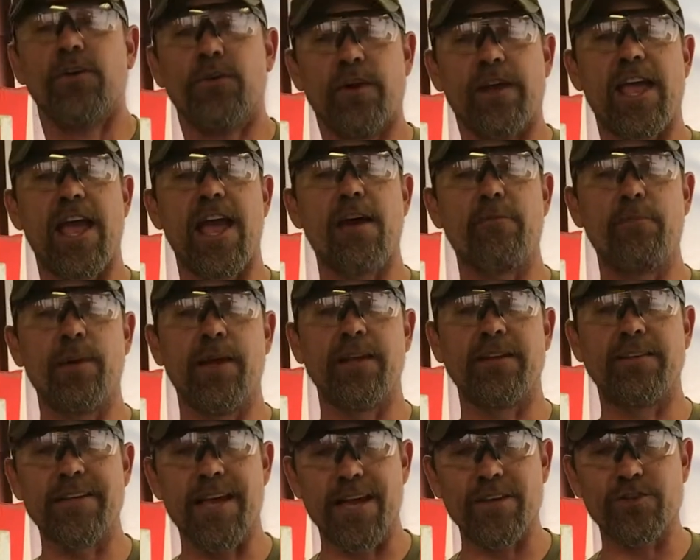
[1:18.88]
We have
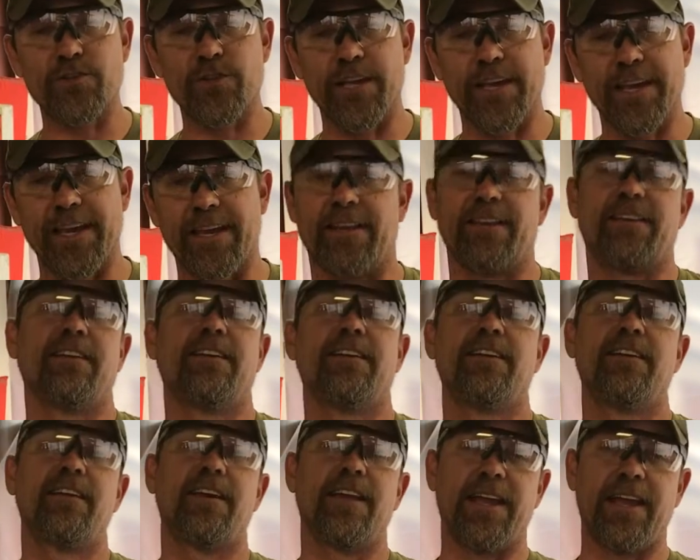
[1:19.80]
been testing it
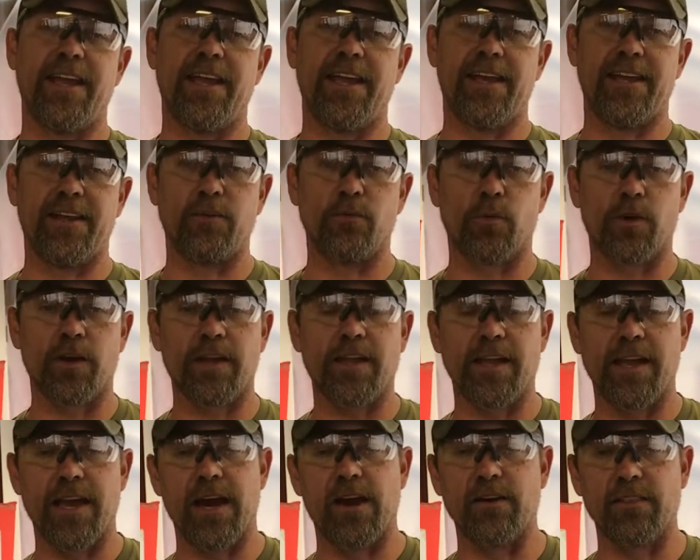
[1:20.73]
and
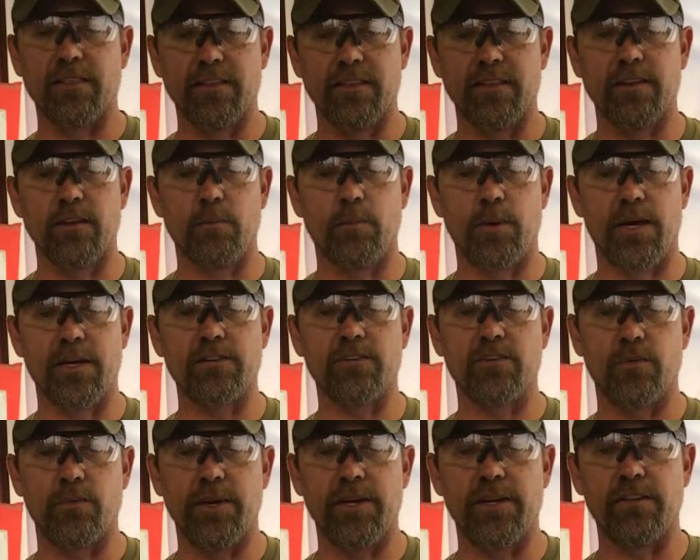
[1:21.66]
working out the little bugs
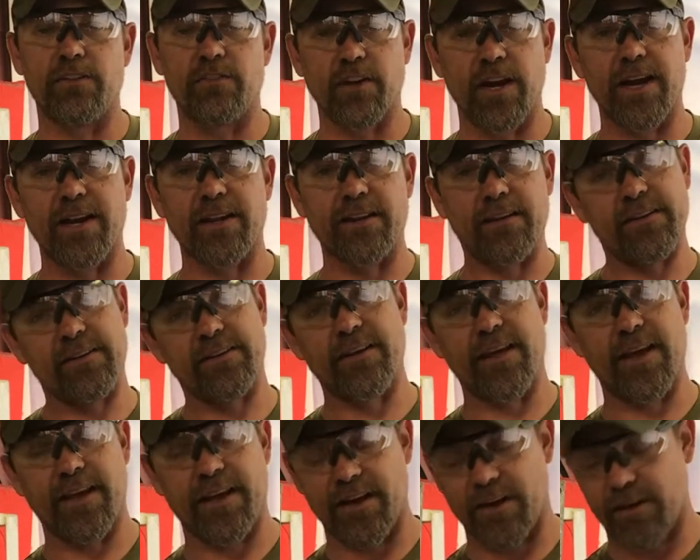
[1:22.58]
that we decided to
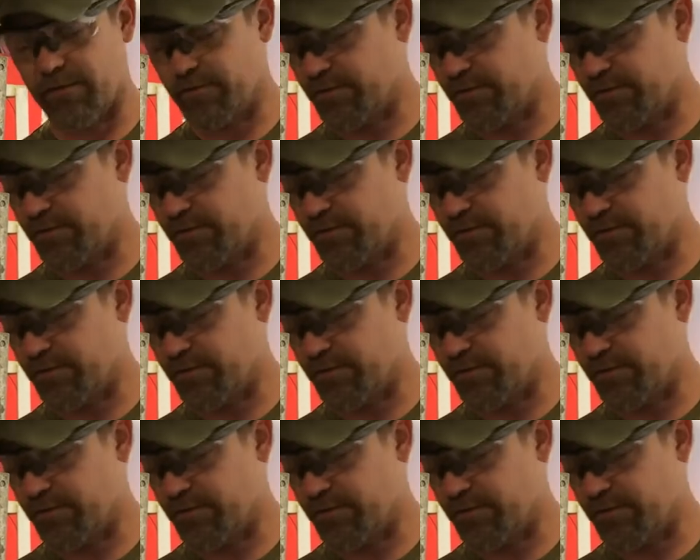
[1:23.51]
take care